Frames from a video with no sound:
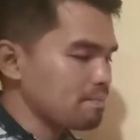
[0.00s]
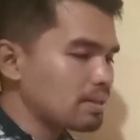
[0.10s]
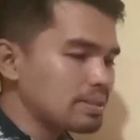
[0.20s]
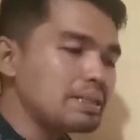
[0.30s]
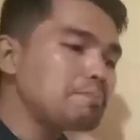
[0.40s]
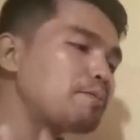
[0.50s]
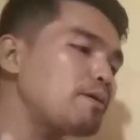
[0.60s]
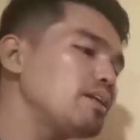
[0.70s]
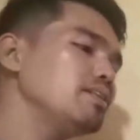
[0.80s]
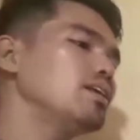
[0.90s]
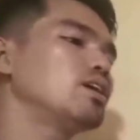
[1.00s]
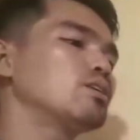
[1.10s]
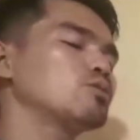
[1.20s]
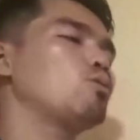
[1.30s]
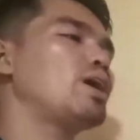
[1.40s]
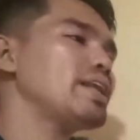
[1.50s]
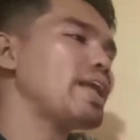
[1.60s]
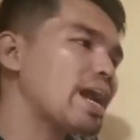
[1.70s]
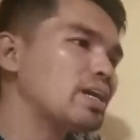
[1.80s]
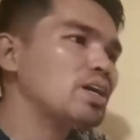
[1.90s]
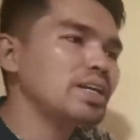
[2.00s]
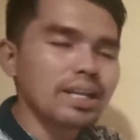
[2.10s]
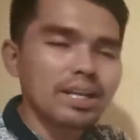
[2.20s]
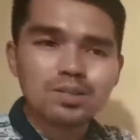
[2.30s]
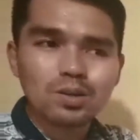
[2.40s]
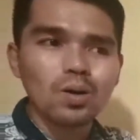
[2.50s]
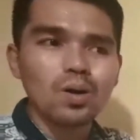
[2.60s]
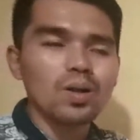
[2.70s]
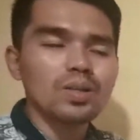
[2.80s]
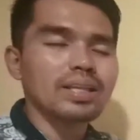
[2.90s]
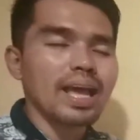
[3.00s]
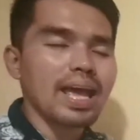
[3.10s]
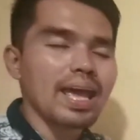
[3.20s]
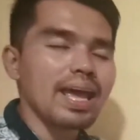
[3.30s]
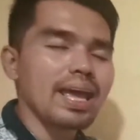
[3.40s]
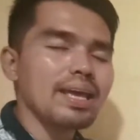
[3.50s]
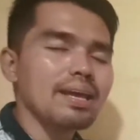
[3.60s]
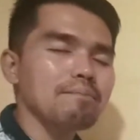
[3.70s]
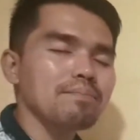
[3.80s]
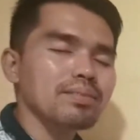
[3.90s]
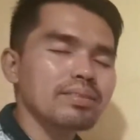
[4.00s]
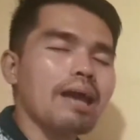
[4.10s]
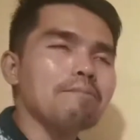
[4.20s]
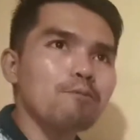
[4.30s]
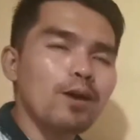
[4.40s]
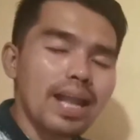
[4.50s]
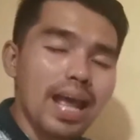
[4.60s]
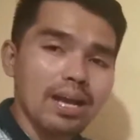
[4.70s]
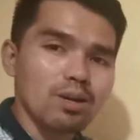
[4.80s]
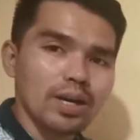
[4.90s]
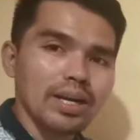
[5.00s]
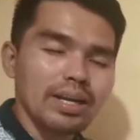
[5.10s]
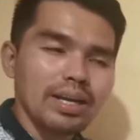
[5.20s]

ripple to an error that is called a type 1 error.